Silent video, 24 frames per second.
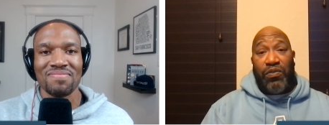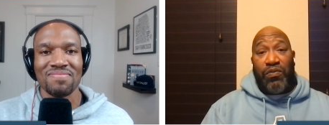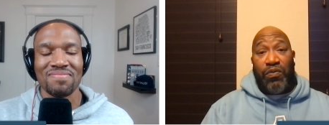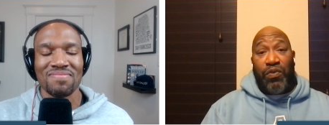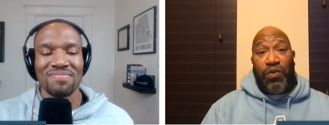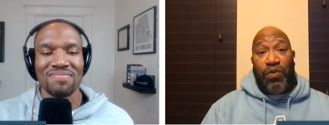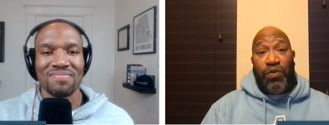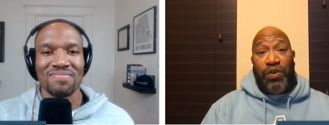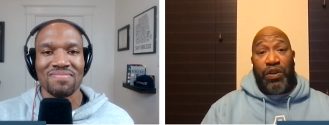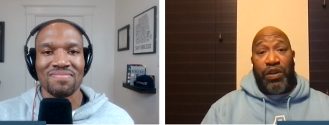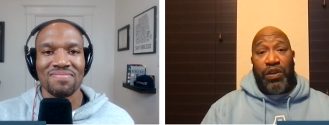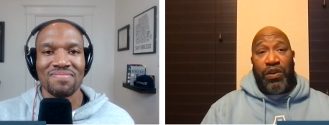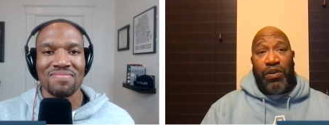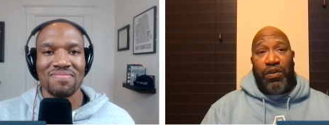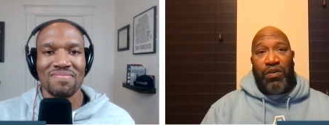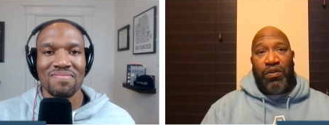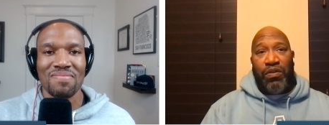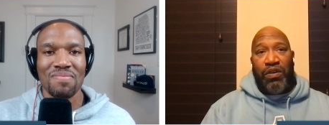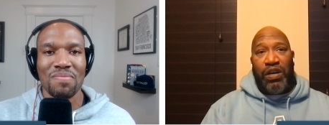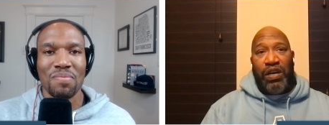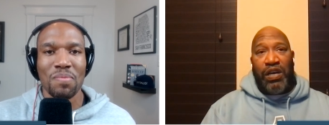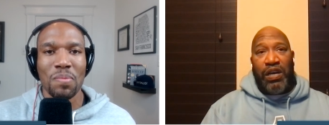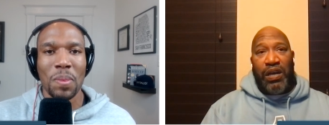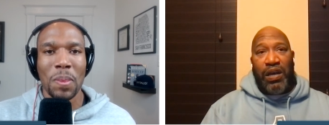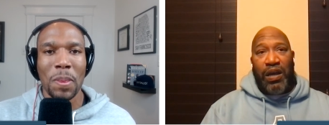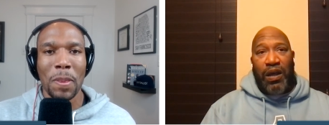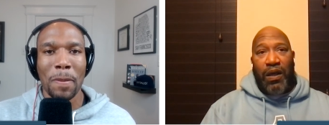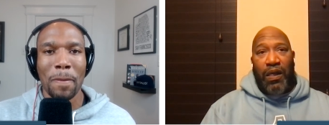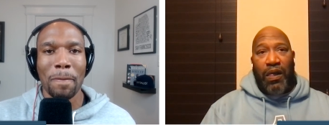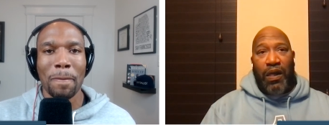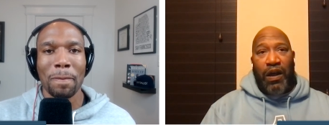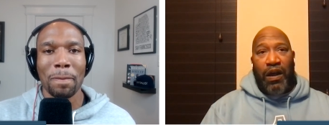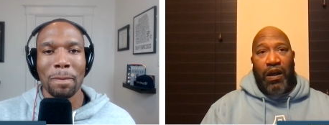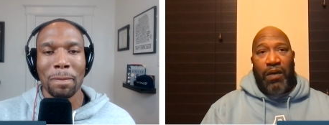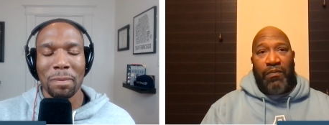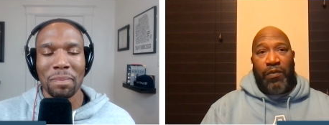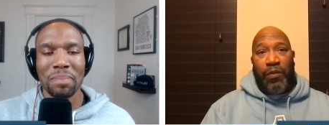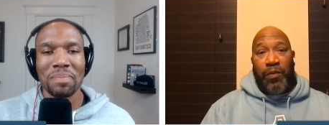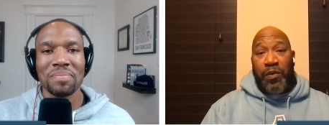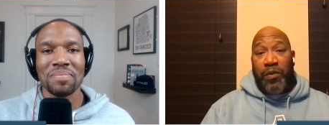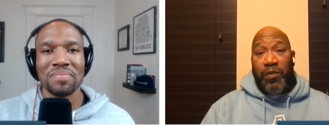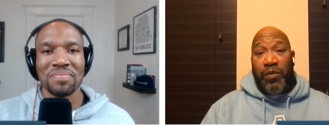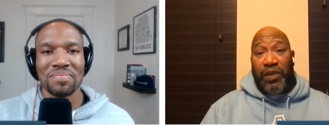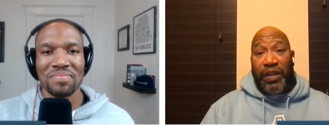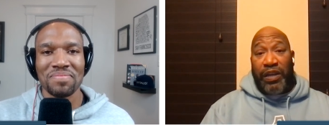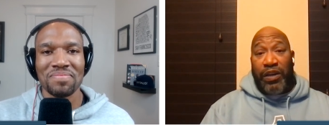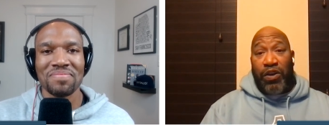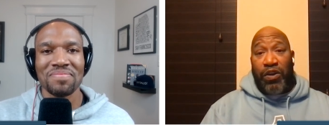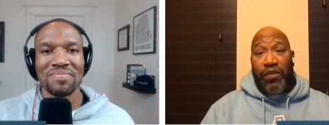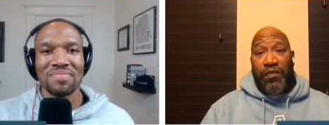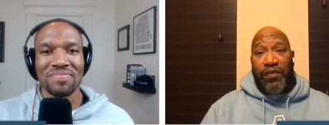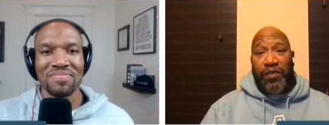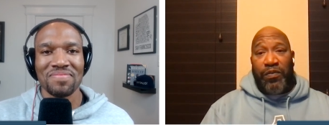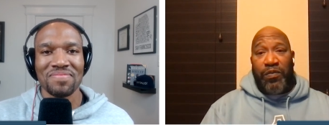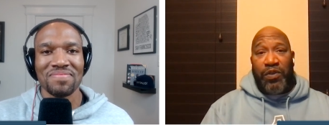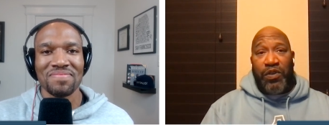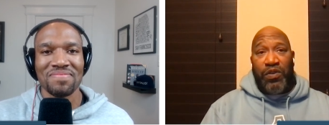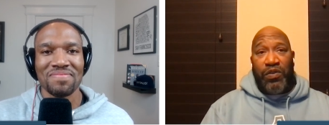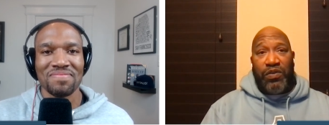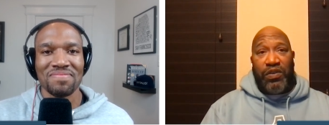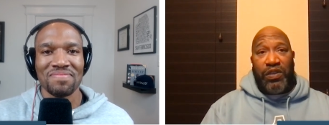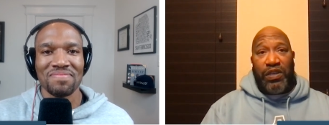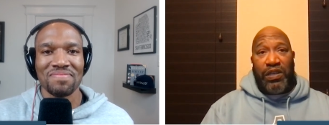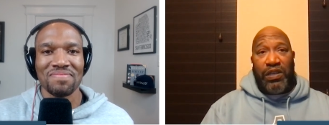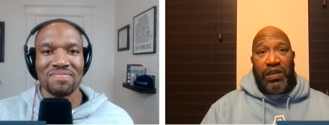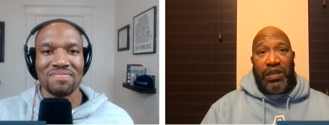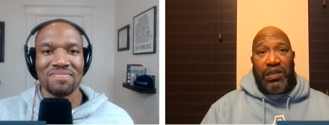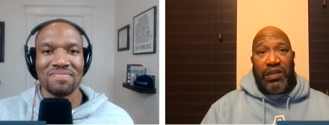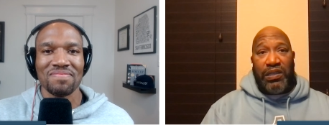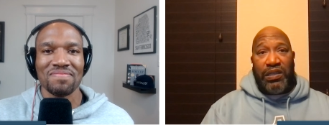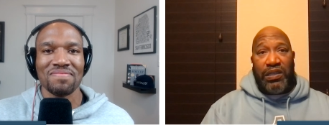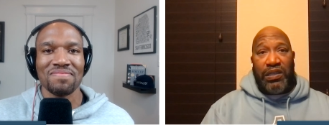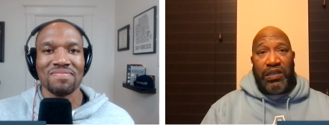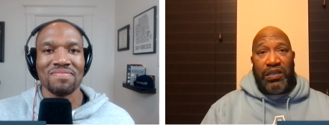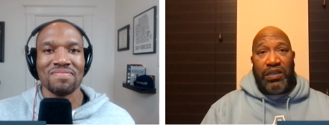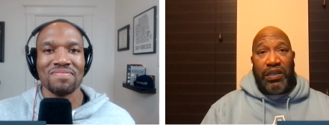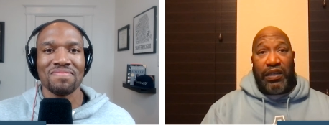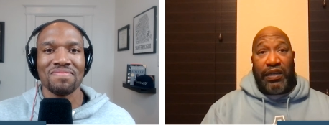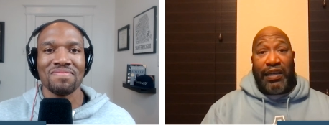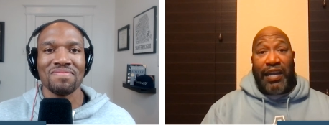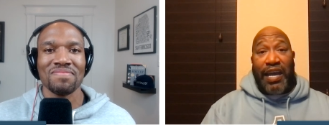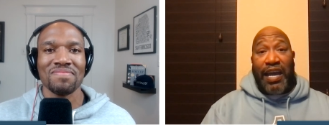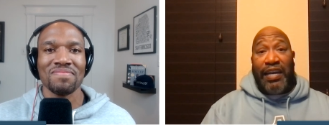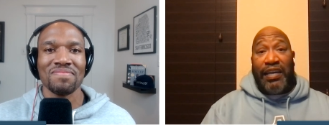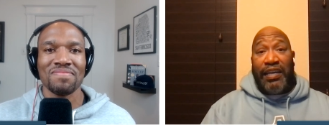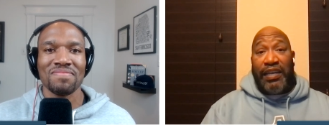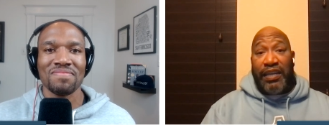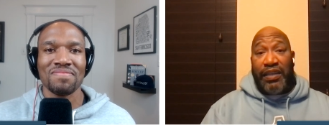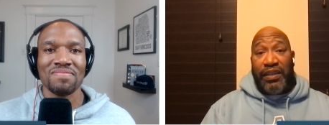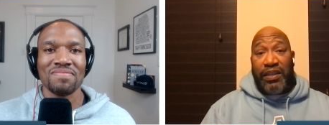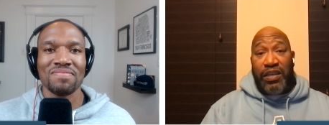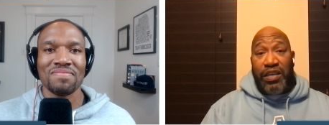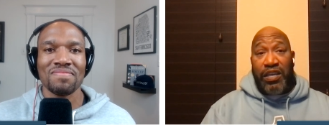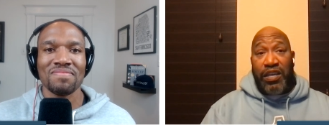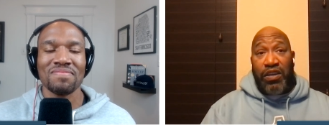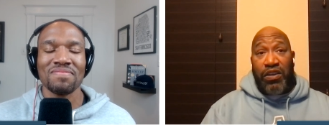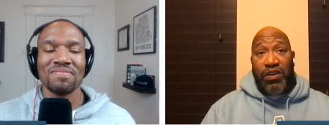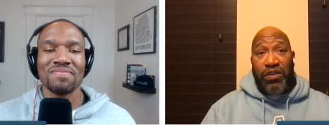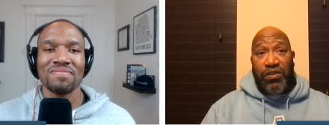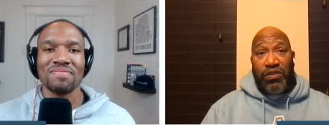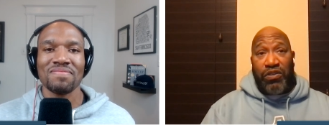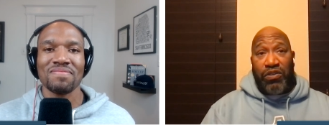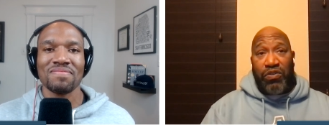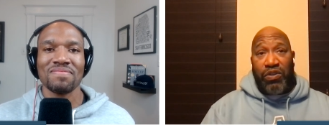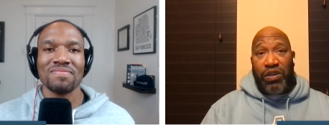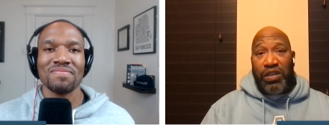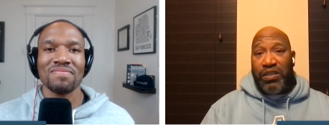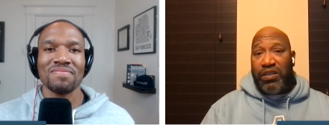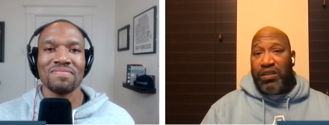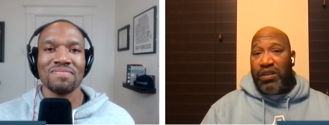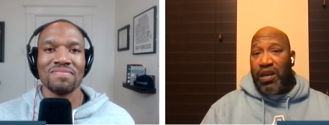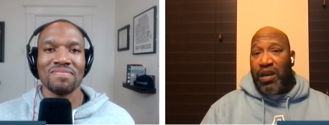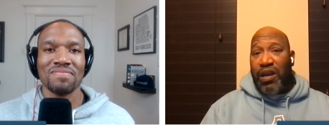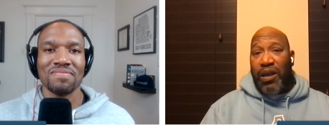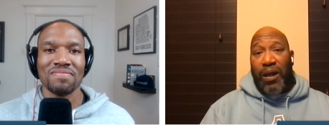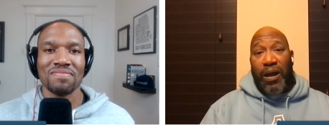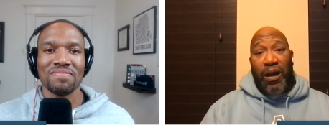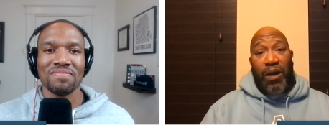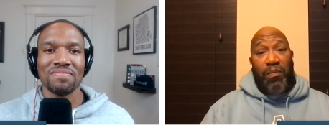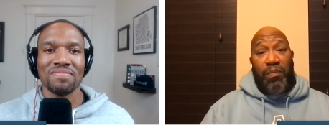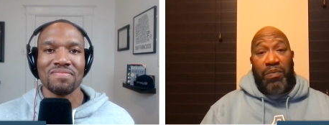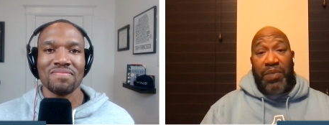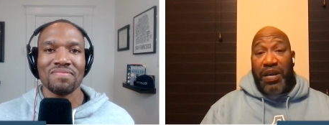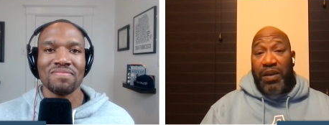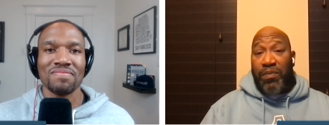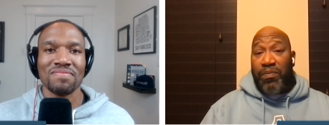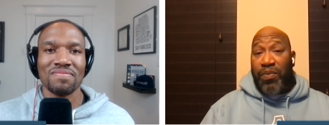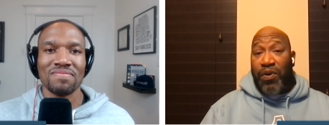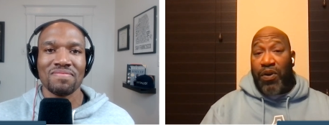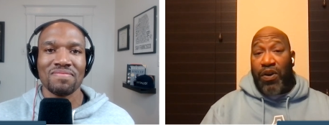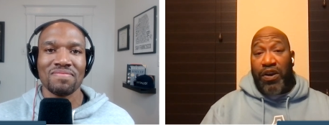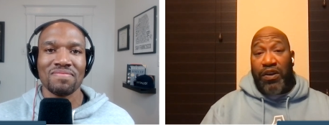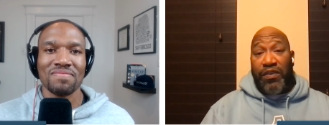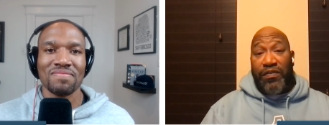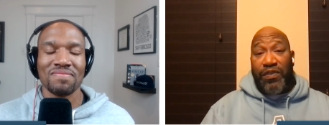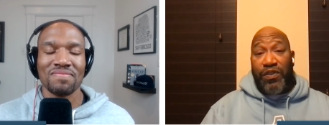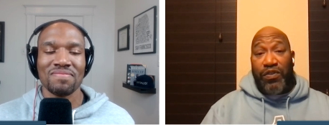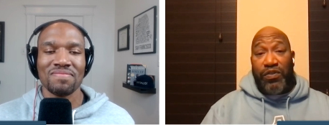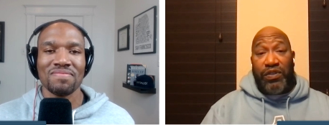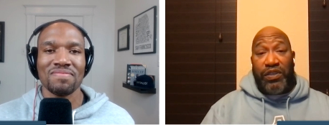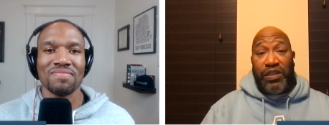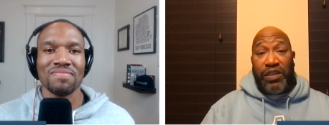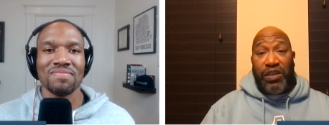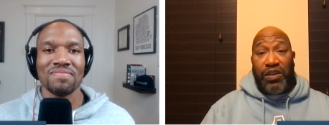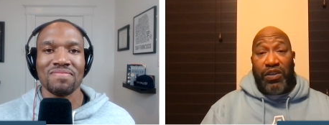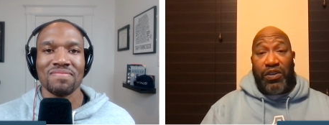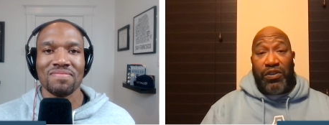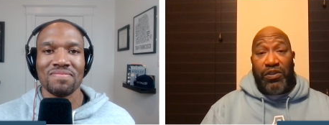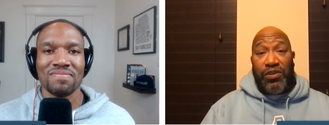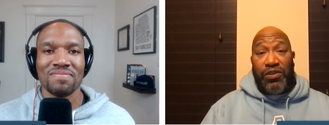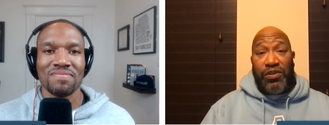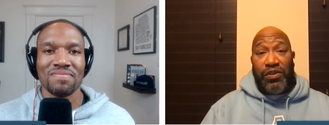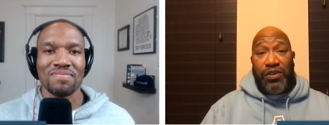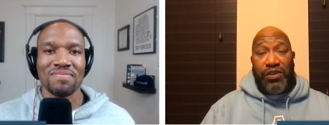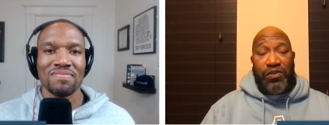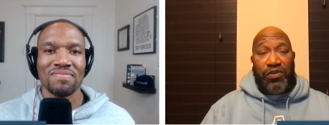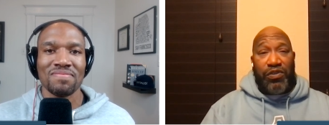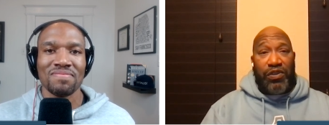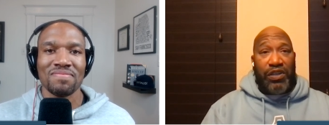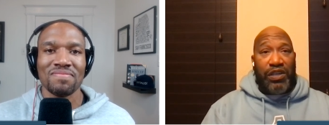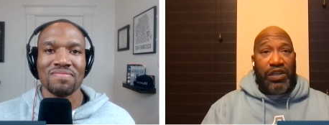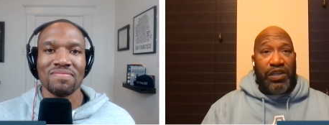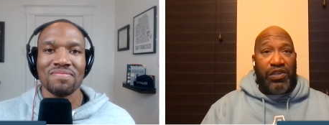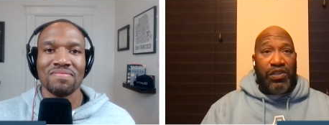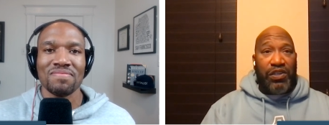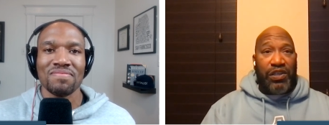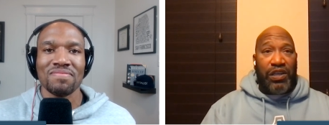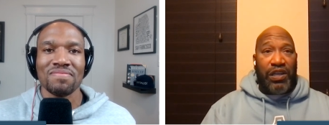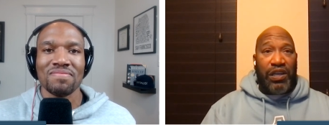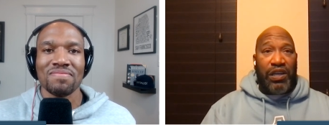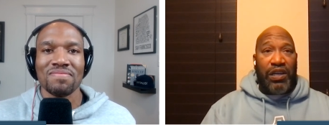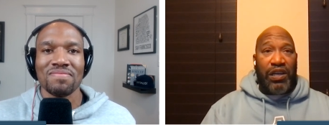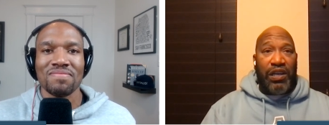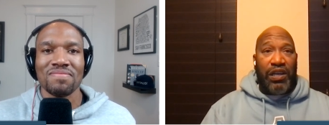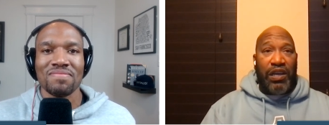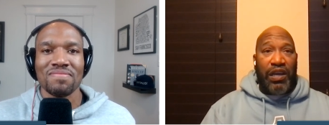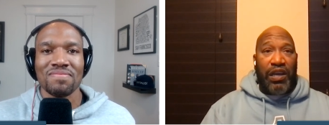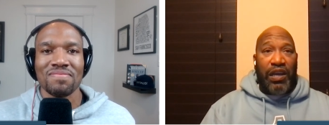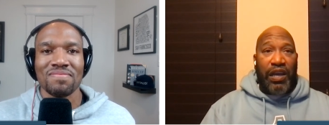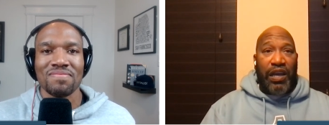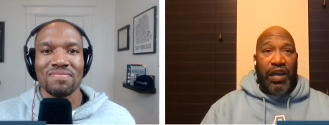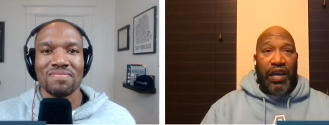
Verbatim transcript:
Speaker 1: Show and Rodeo. For people that aren't from Houston, this is the 90th year. So it's a big part of Houston culture and tradition.